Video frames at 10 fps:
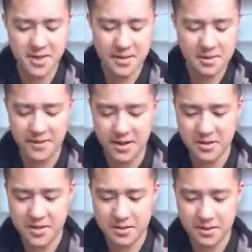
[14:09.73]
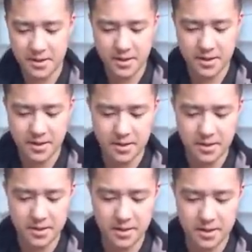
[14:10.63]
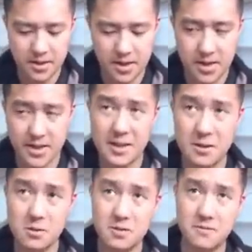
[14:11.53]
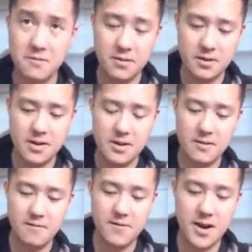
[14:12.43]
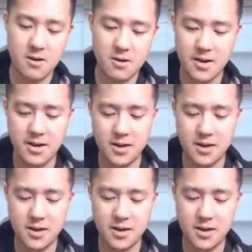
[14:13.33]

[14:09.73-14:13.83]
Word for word: types of energy. I think that one was fire and